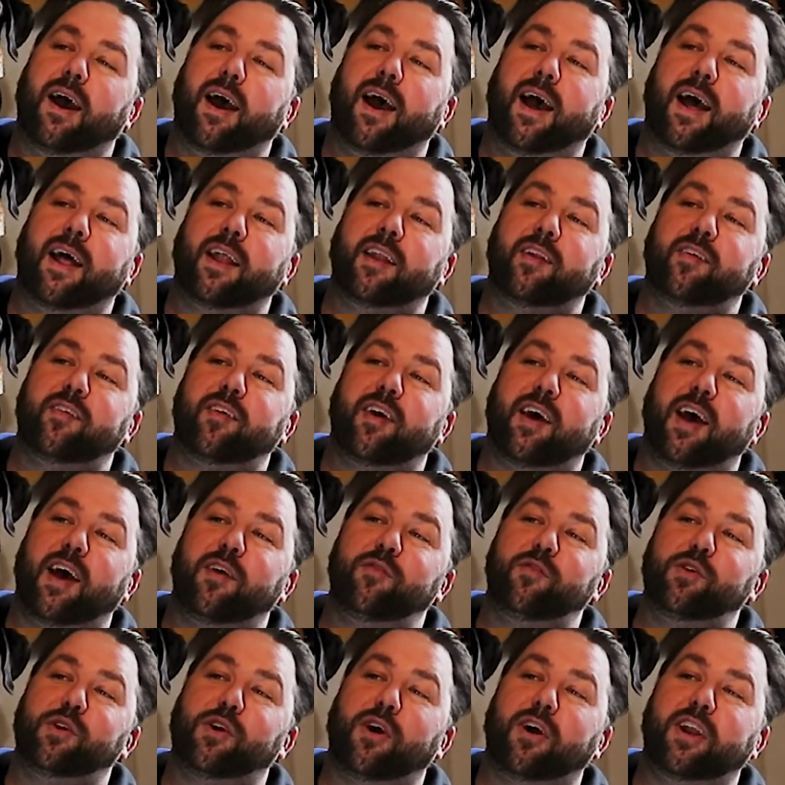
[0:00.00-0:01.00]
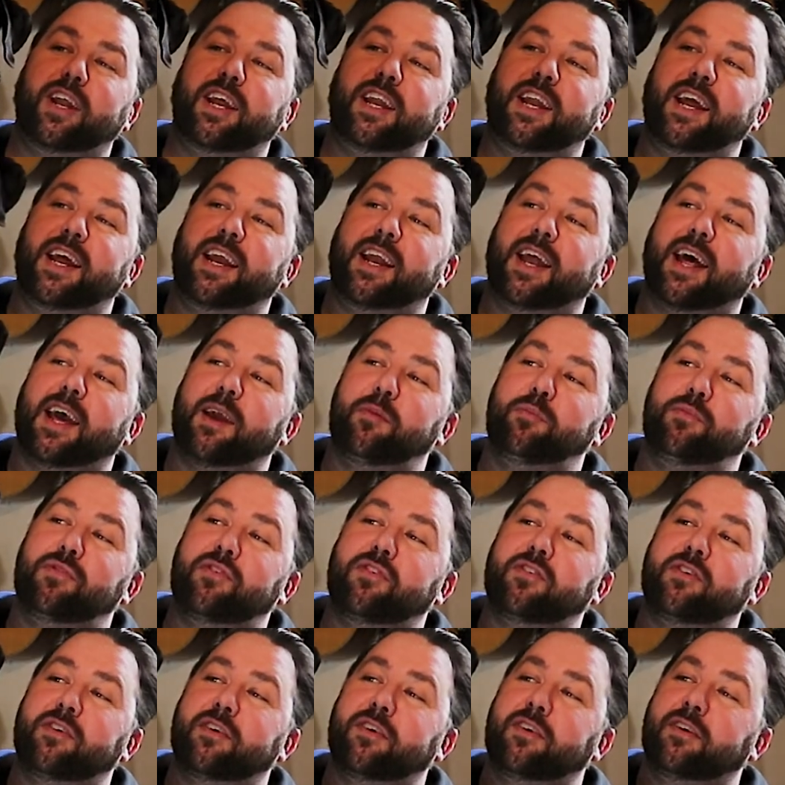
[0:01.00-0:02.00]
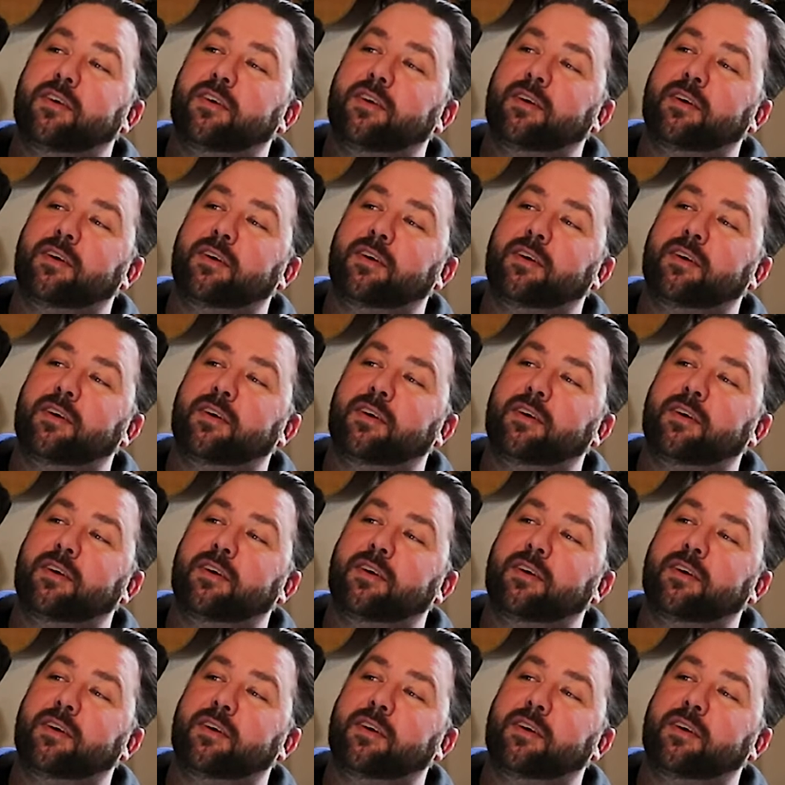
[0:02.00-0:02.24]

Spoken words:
And have you got any nicknames?